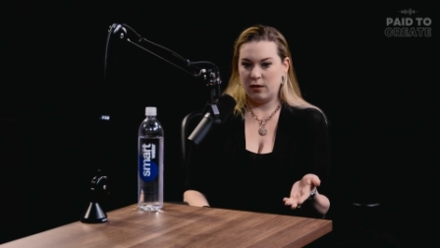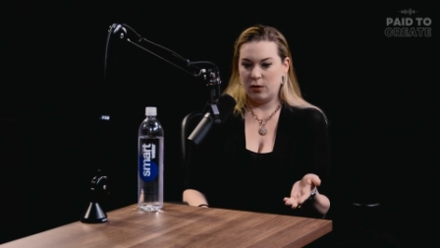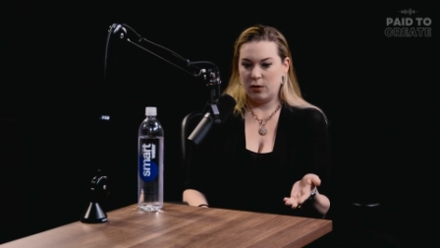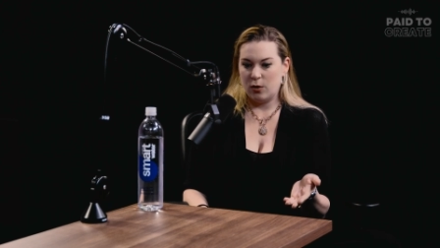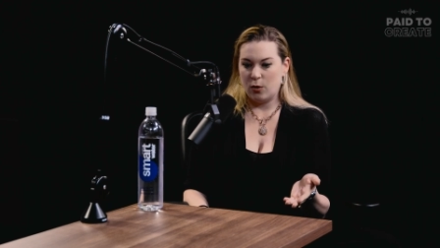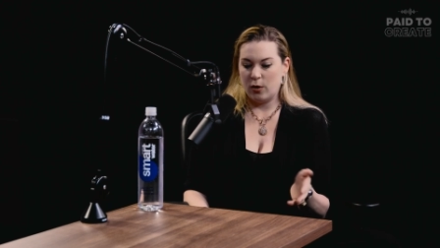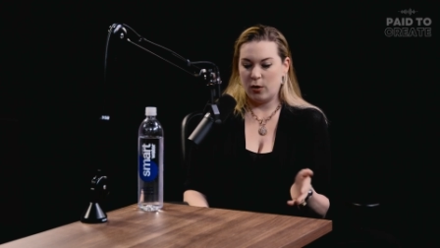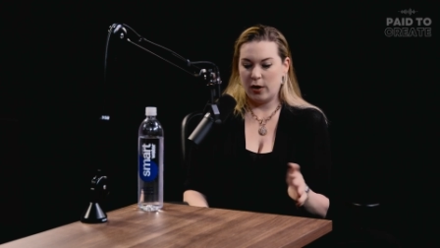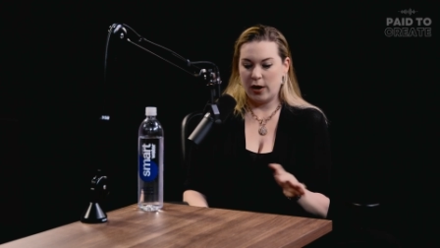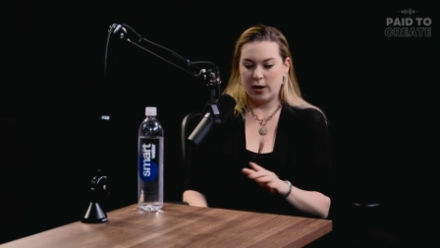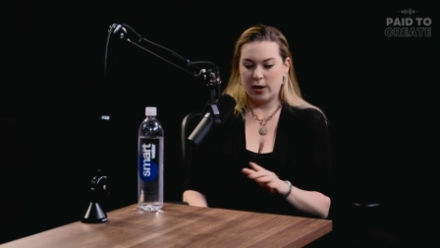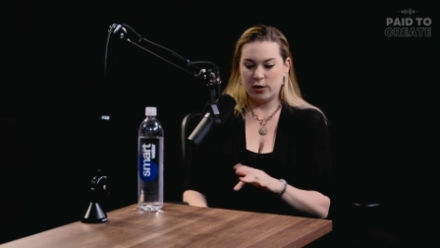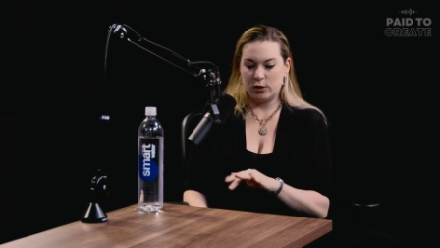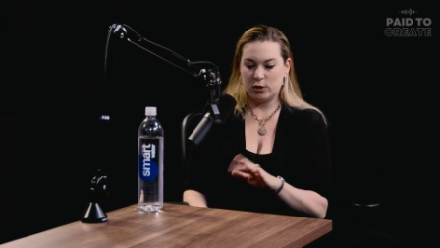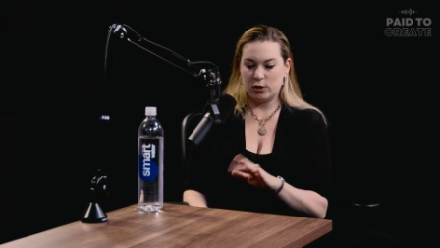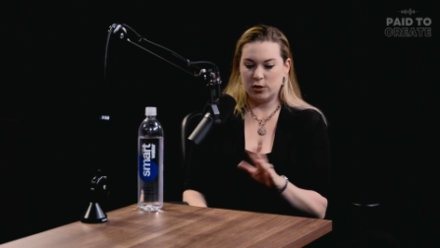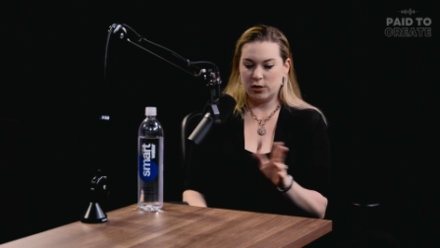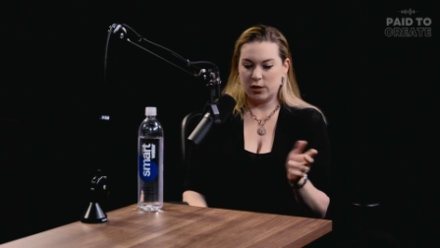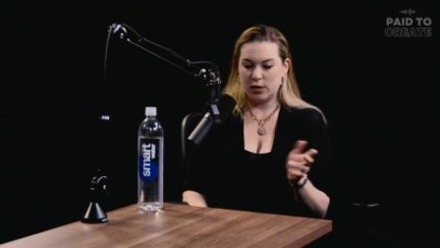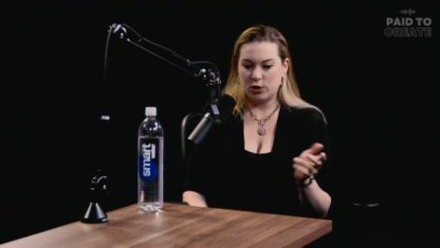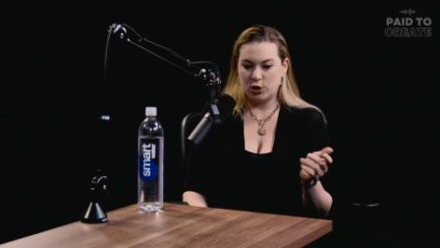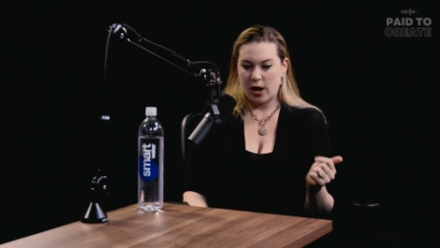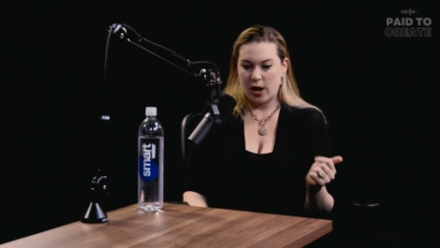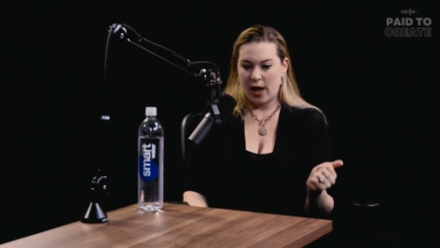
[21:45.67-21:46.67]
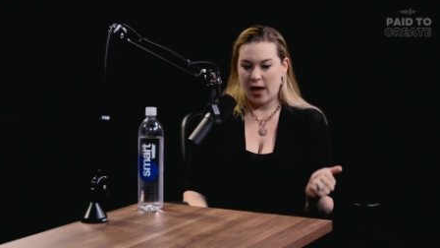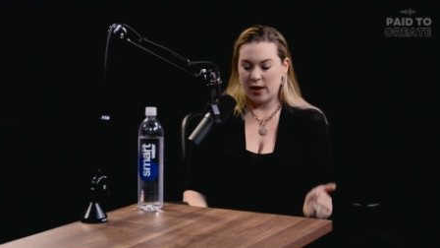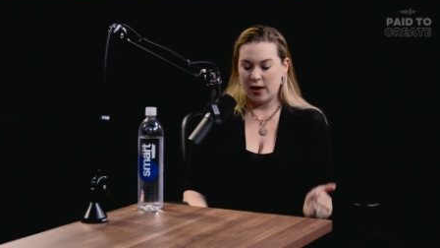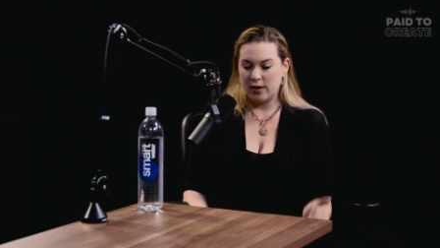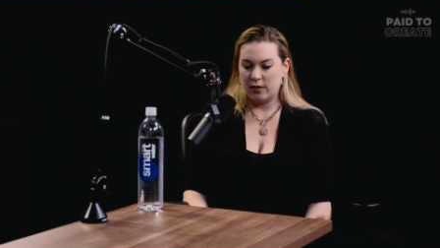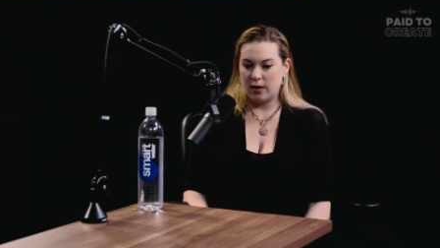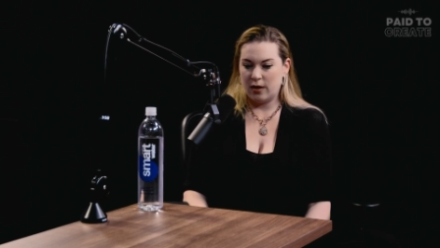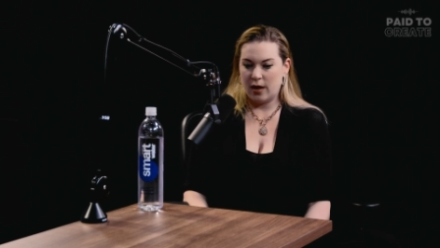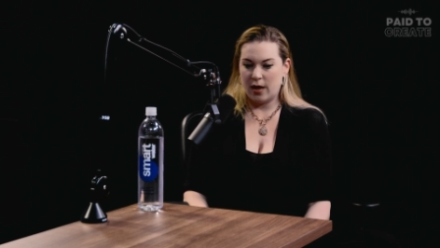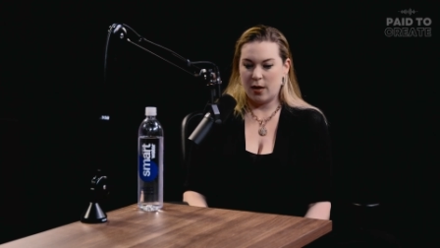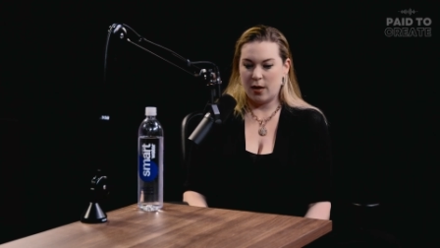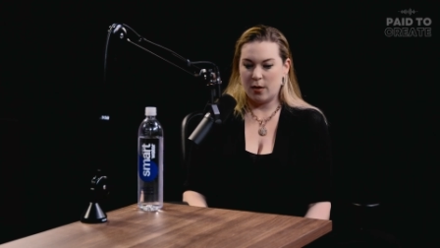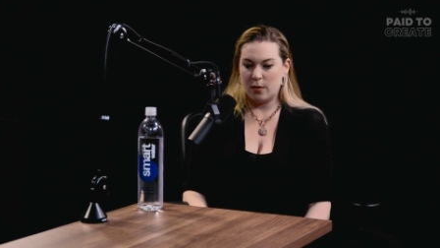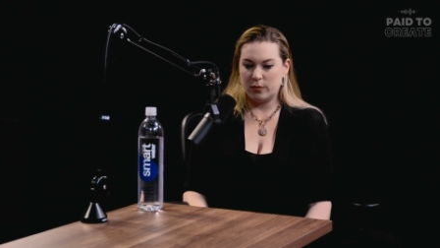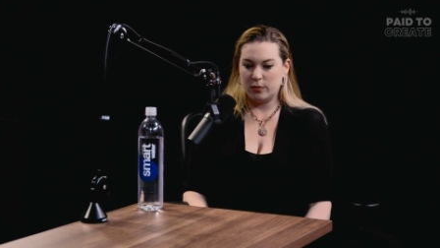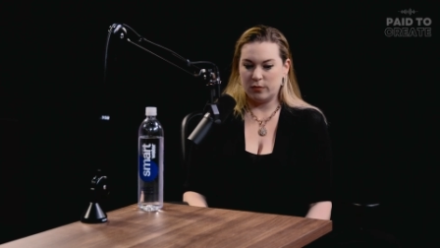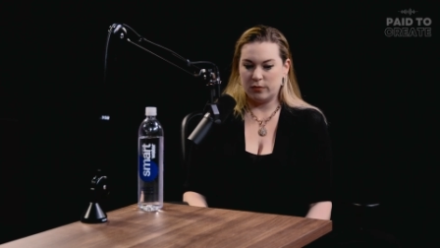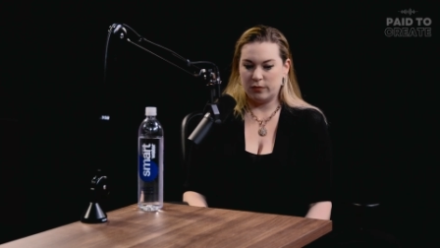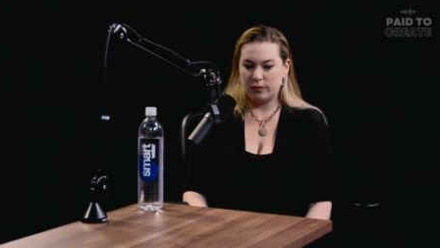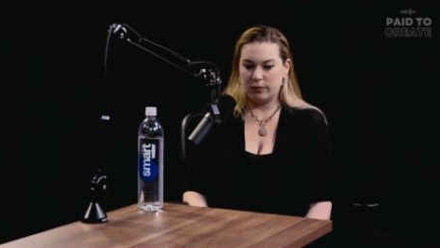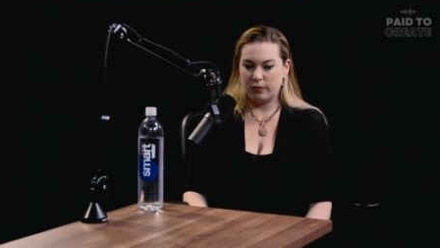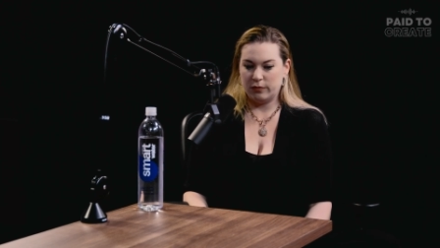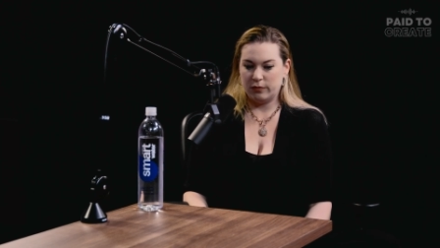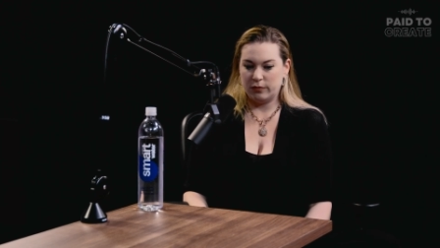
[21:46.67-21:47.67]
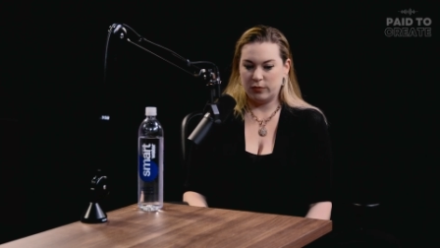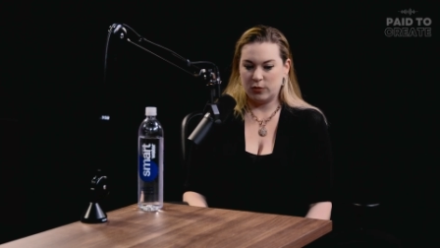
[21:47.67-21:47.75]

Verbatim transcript: or enters a chat um,